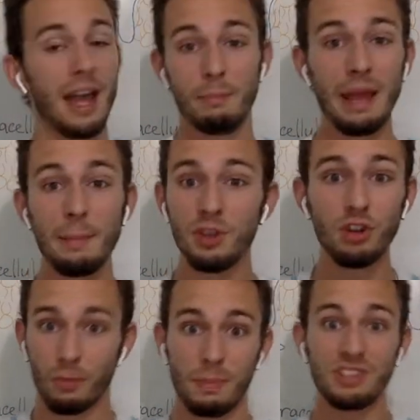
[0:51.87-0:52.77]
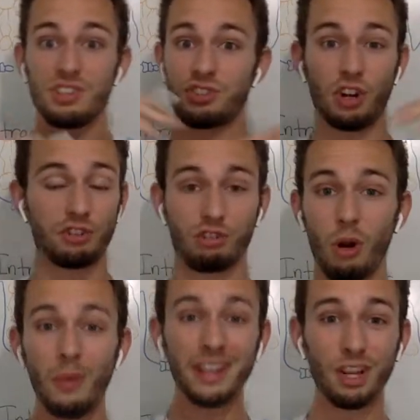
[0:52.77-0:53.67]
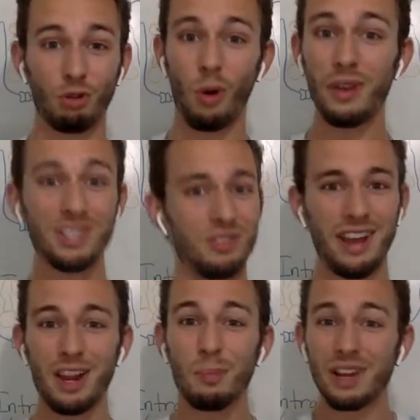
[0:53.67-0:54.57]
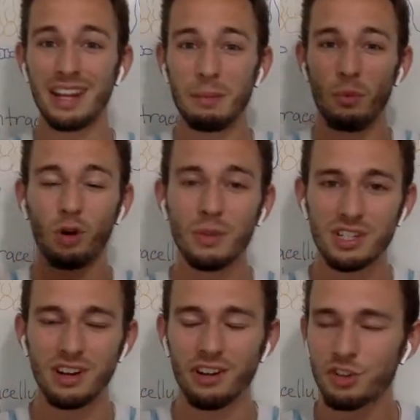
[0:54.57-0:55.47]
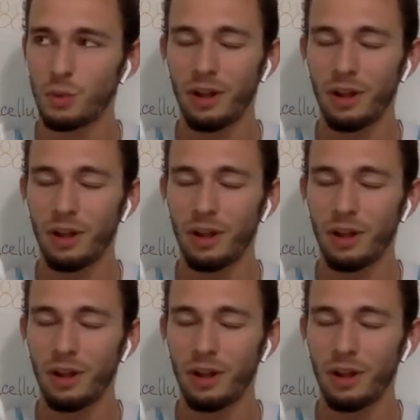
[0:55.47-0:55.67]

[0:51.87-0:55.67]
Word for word: And maybe your business starts growing and growing, so now you're bringing in more materials.